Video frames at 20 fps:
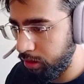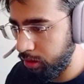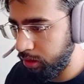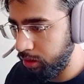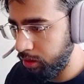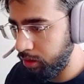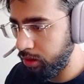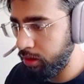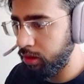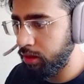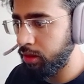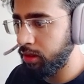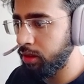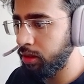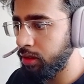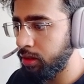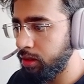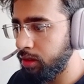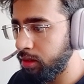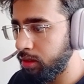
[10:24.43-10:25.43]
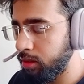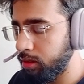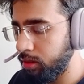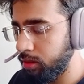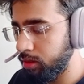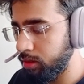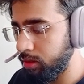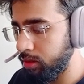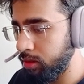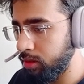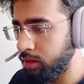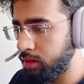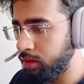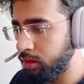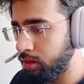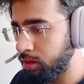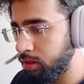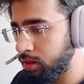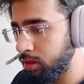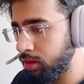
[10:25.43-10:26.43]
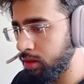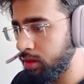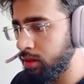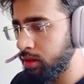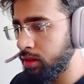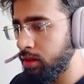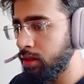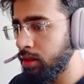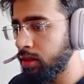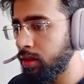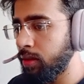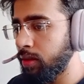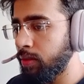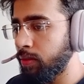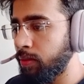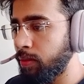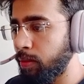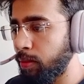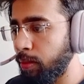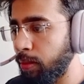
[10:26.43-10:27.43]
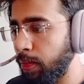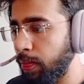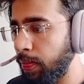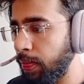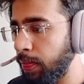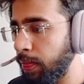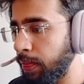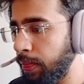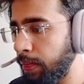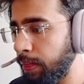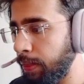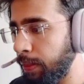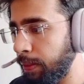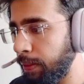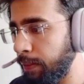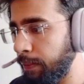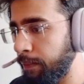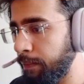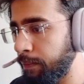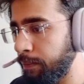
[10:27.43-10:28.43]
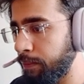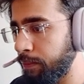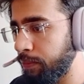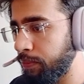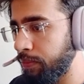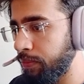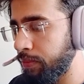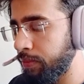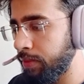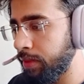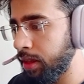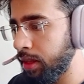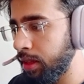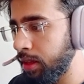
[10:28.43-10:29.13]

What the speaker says: [no speech]